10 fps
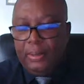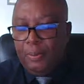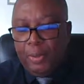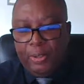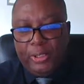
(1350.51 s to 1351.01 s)

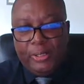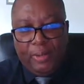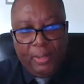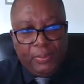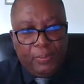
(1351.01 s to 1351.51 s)
laboratories
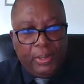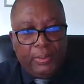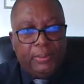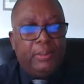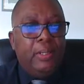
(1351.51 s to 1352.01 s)
around the
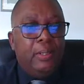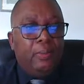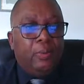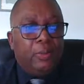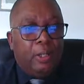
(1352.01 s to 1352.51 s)
world
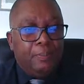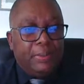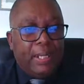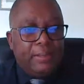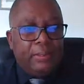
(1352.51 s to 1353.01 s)
called
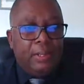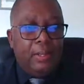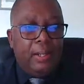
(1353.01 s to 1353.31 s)
COMSATS.